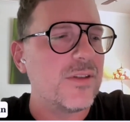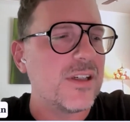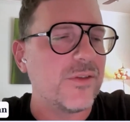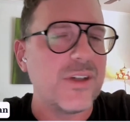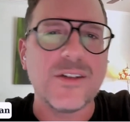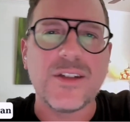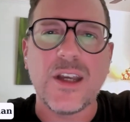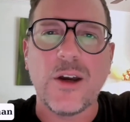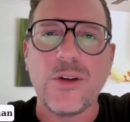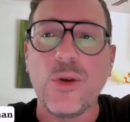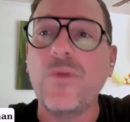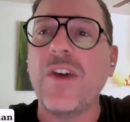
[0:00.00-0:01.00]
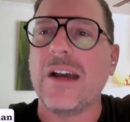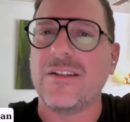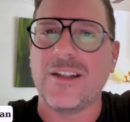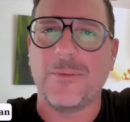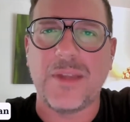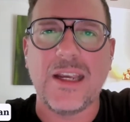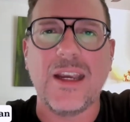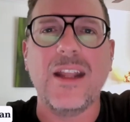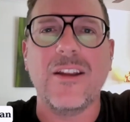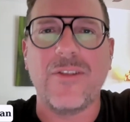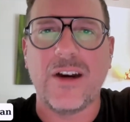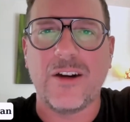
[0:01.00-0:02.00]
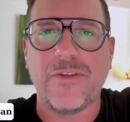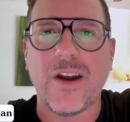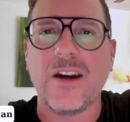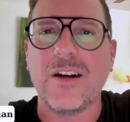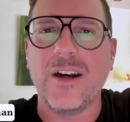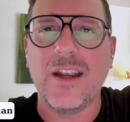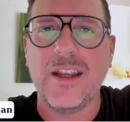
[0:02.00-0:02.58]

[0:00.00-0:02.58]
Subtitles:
several years ago you found something in the verifier.